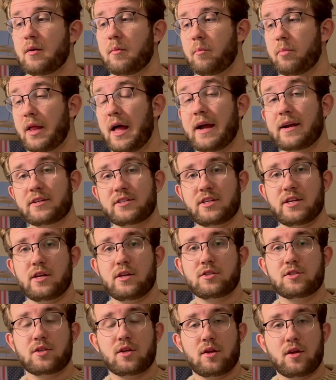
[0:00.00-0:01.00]
Black
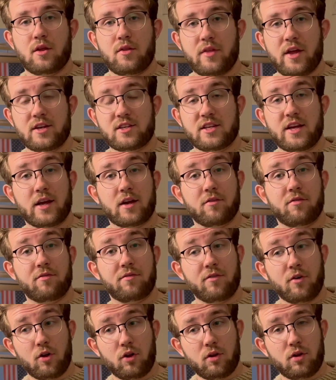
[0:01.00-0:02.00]
teas, they take a
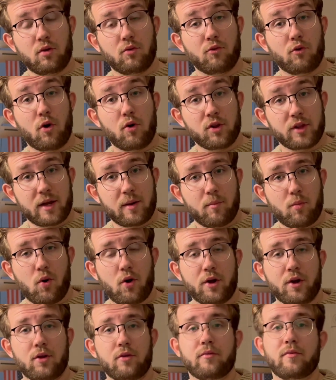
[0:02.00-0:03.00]
full rolling
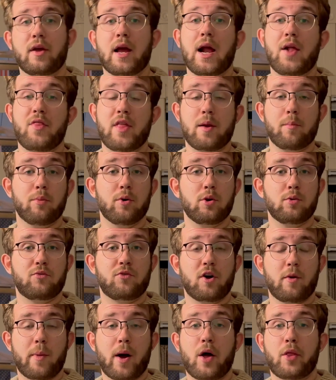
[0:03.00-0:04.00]
boil and they brew
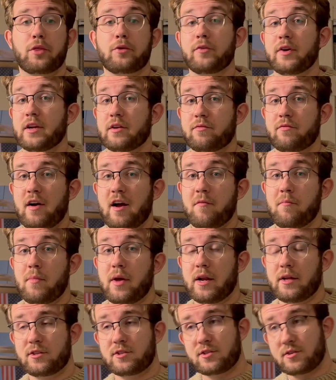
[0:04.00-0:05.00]
for about 3 to 5
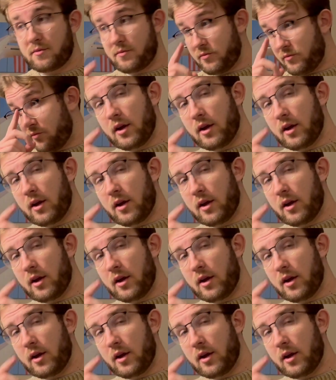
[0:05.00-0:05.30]
minutes.